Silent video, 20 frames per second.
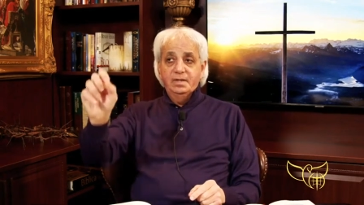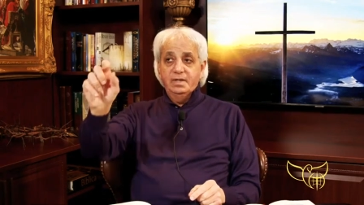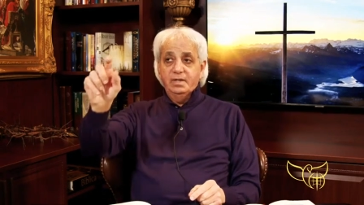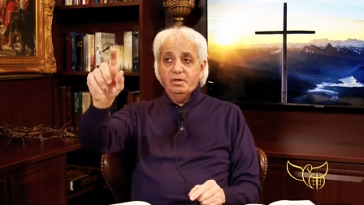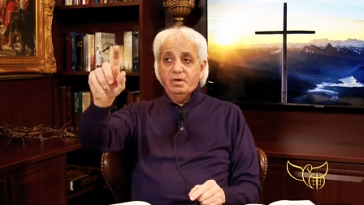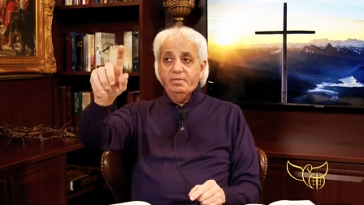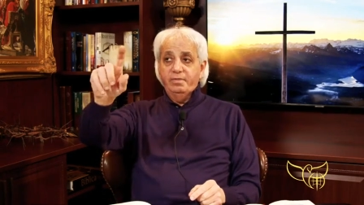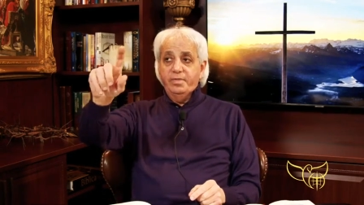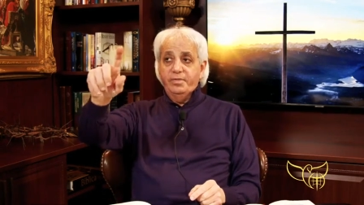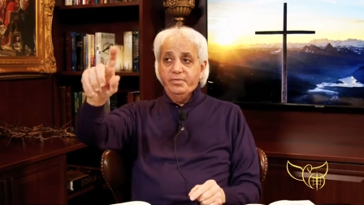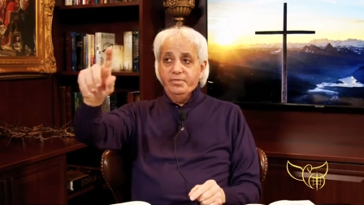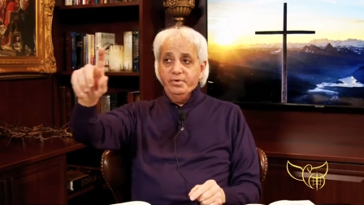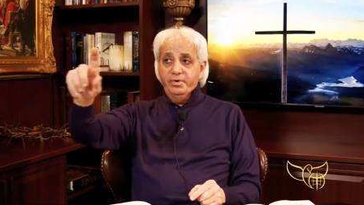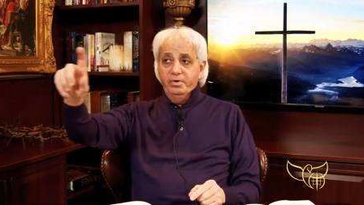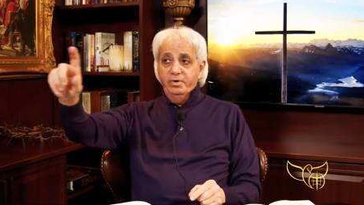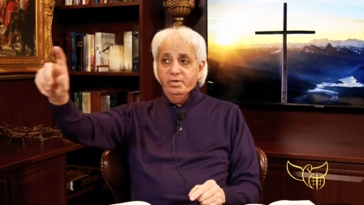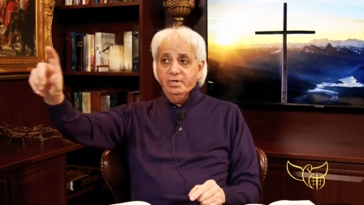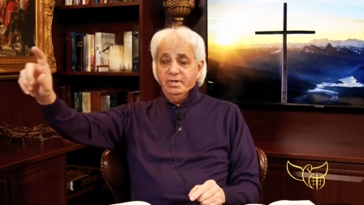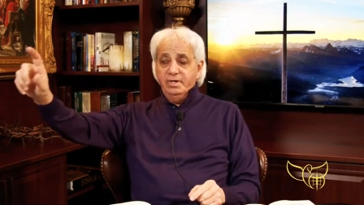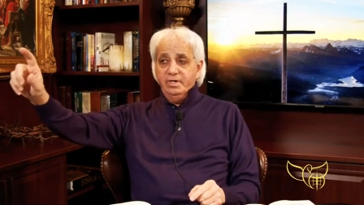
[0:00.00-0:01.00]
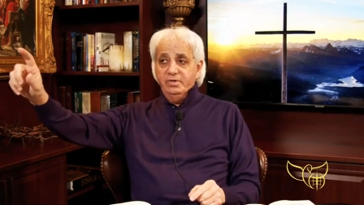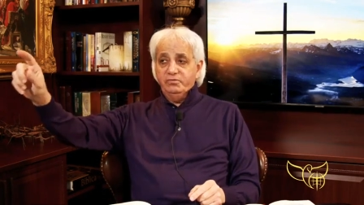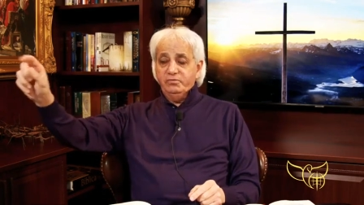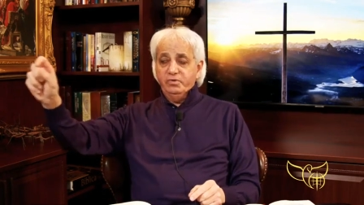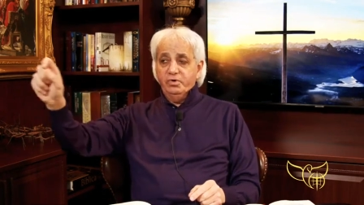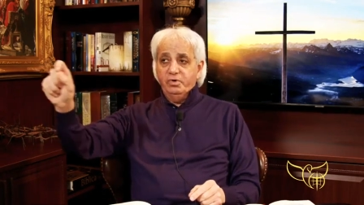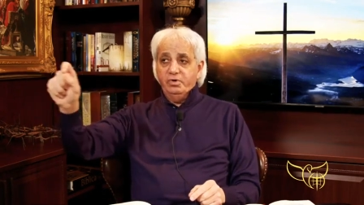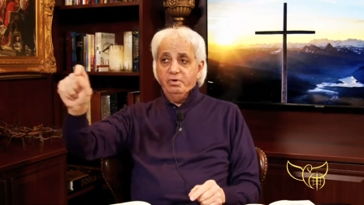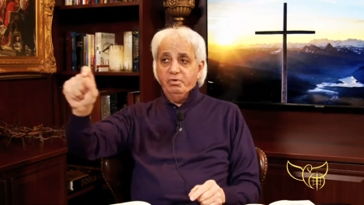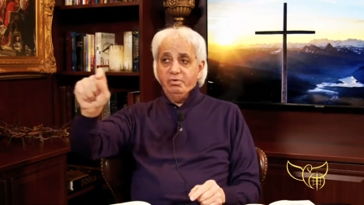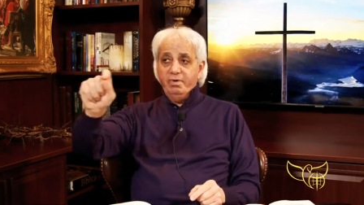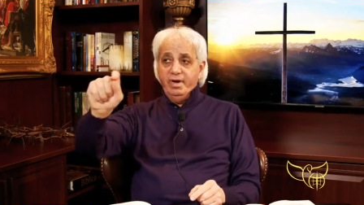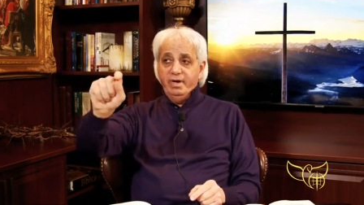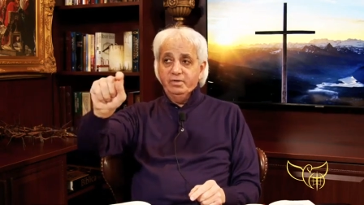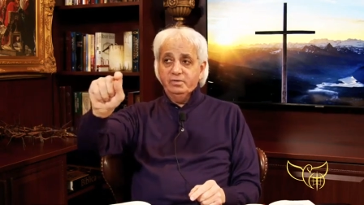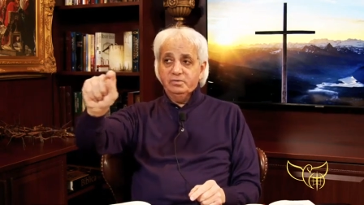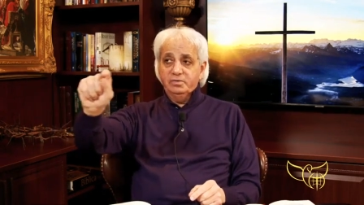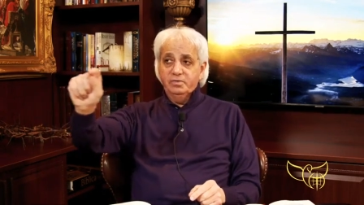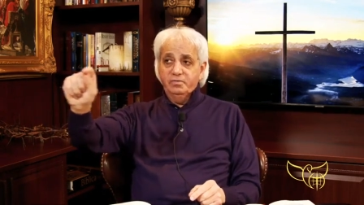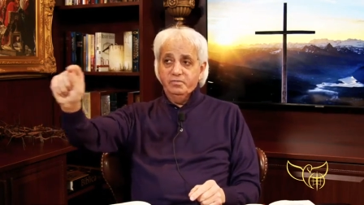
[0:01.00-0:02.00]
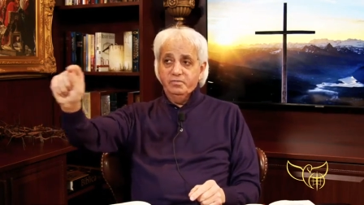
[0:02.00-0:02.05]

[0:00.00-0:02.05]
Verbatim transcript: then on the third list, you're going to write